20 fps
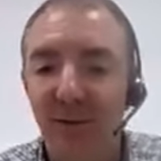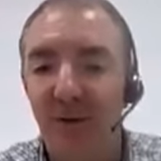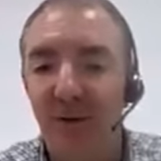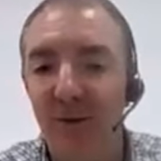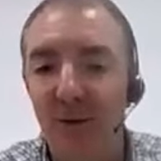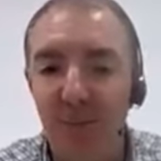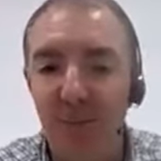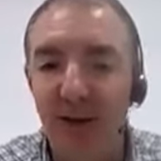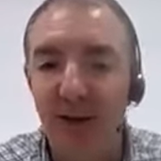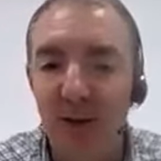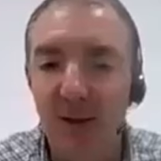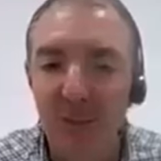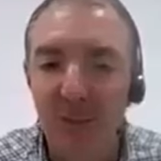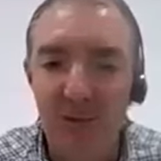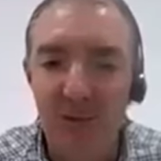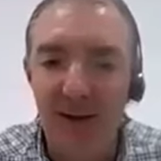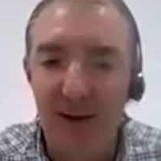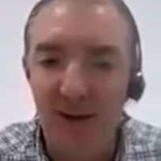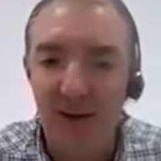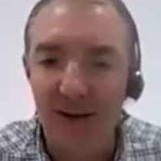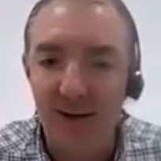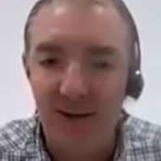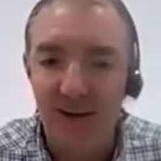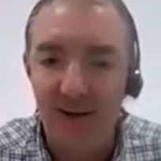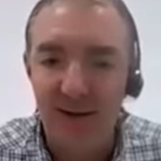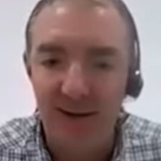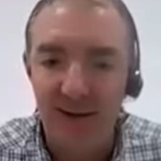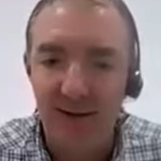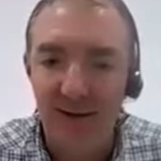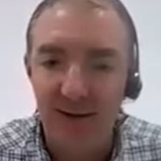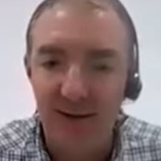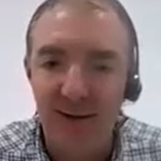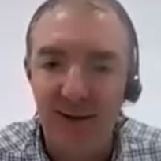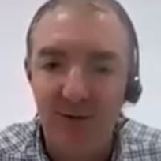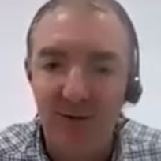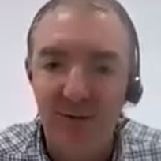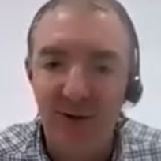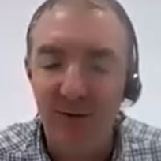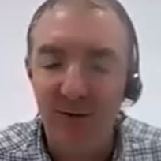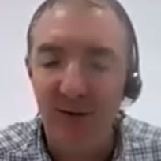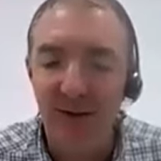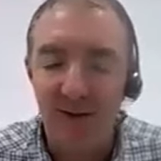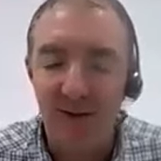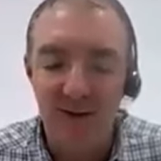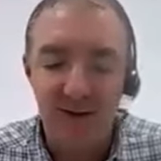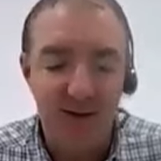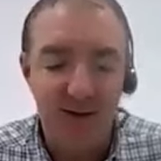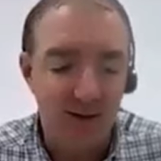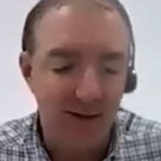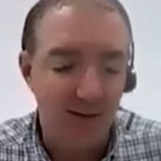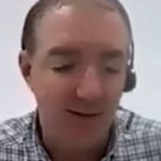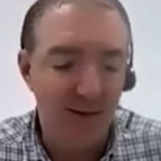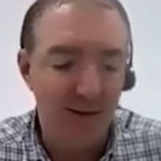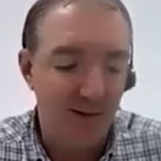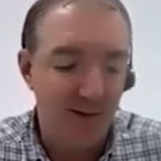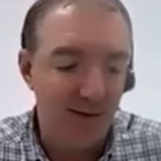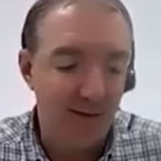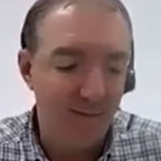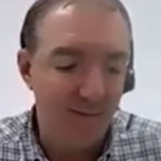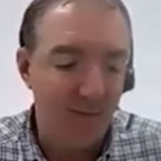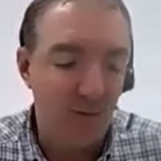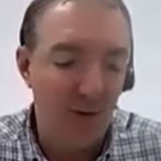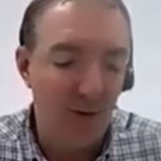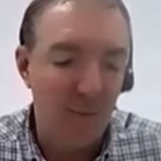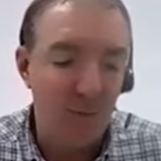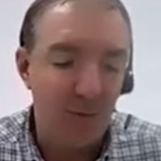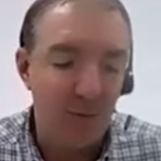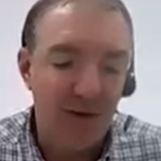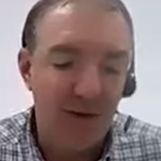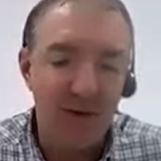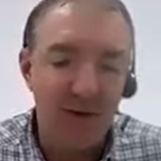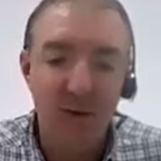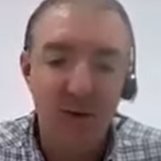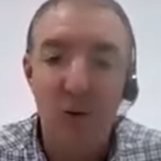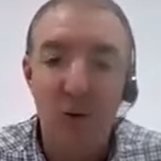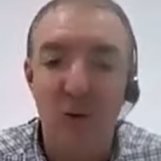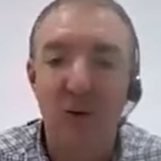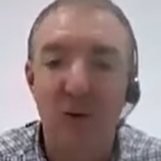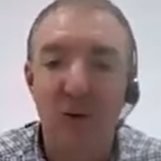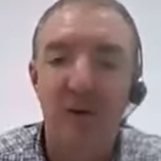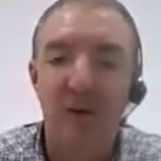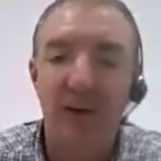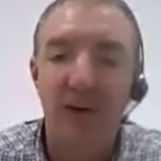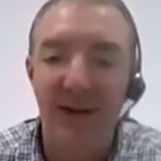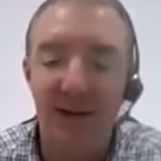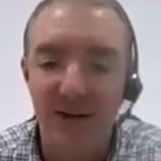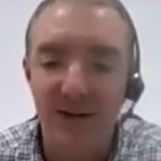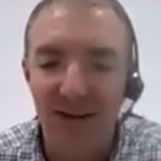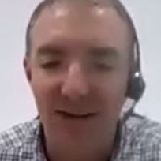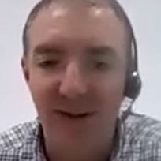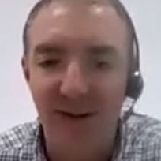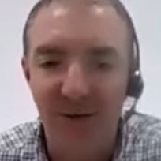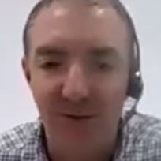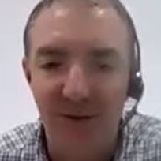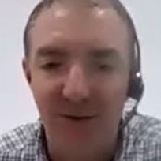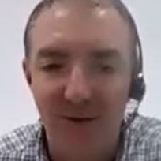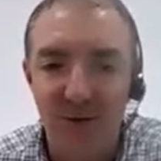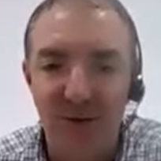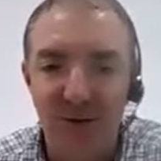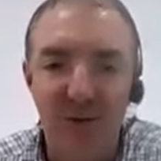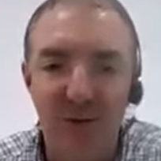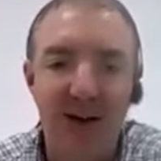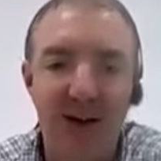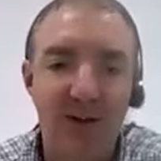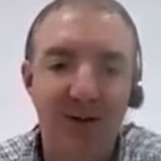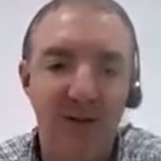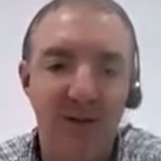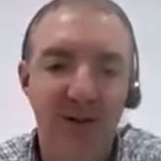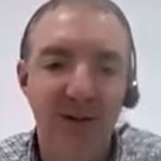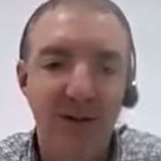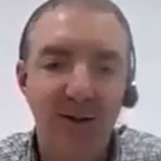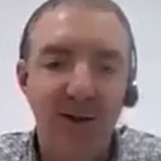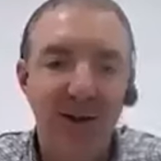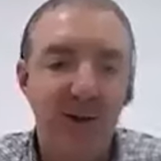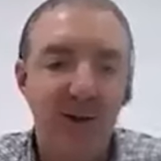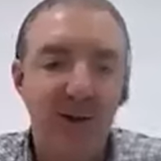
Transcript: You speak with it in an an environment that's not in the ears of the contractor.